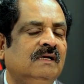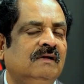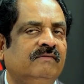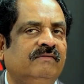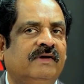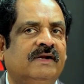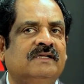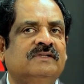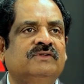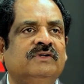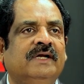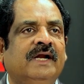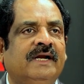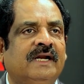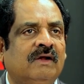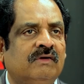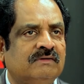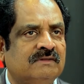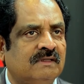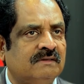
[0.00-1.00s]
for us to get
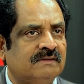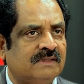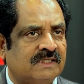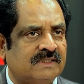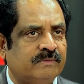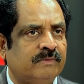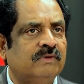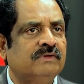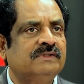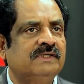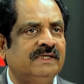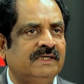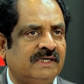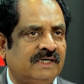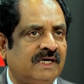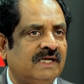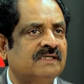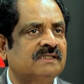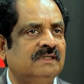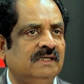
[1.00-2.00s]
ourselves exposed
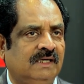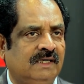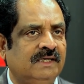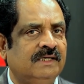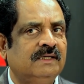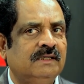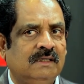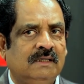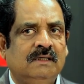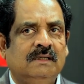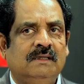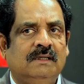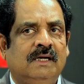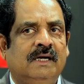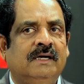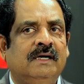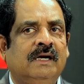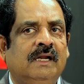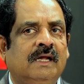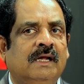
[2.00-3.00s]
internationally
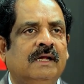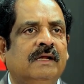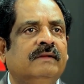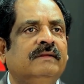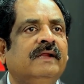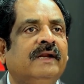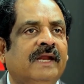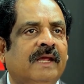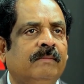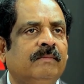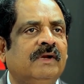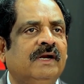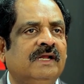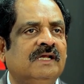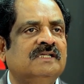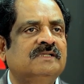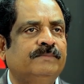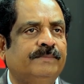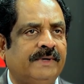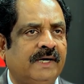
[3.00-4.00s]
and the name getting
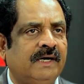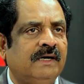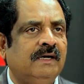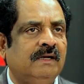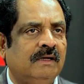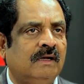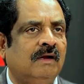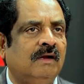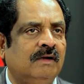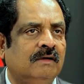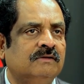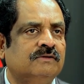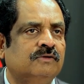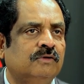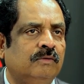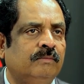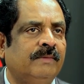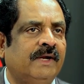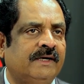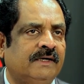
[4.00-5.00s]
spread
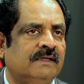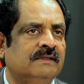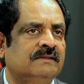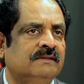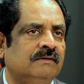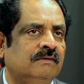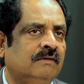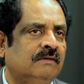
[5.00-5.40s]
also matters.